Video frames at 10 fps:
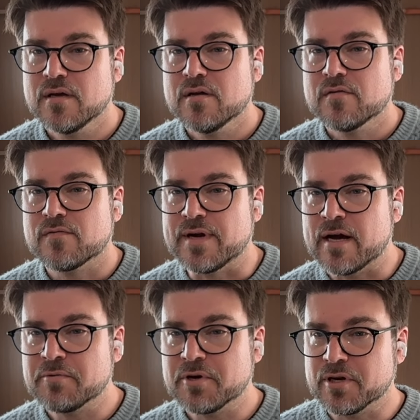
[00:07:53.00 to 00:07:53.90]
For
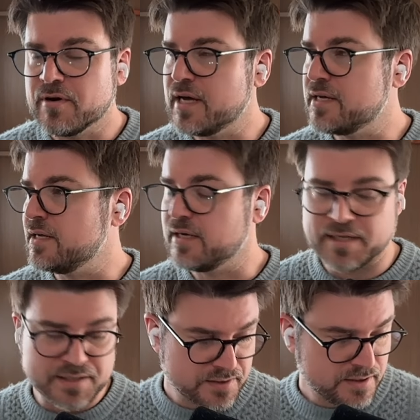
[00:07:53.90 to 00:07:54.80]
now, I'm going to go ahead and hit
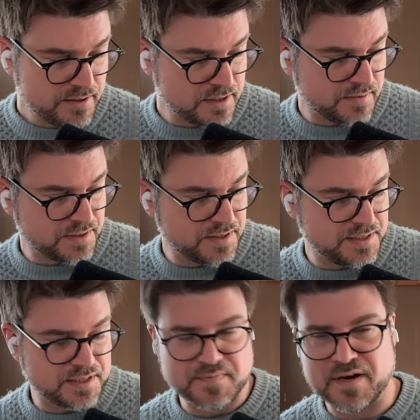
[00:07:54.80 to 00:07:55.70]
enter, especially
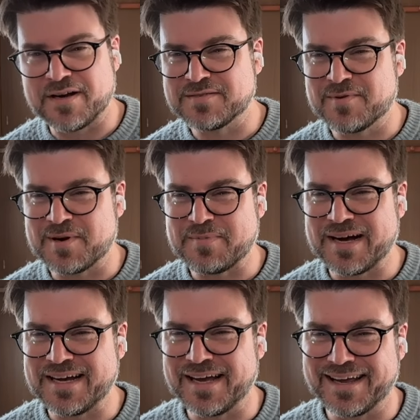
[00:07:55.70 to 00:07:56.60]
since my Raspberry
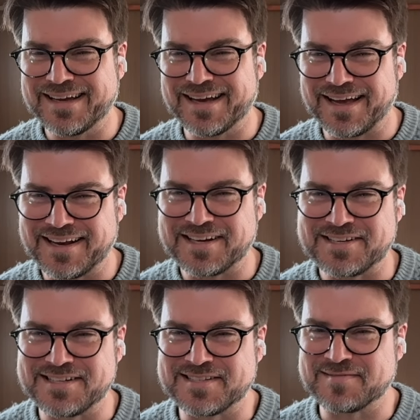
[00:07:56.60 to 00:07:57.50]
Pi
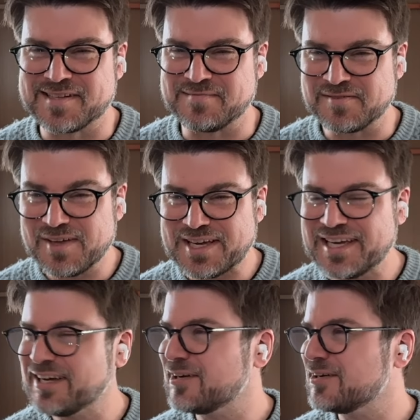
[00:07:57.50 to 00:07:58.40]
connection is sometimes
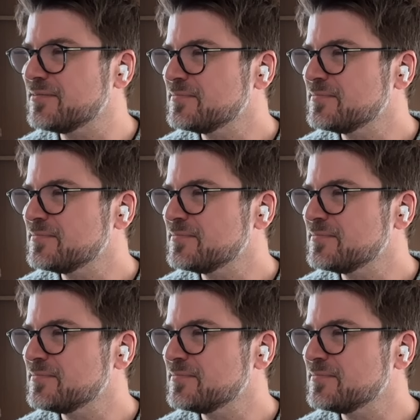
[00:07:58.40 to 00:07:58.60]
flaky here.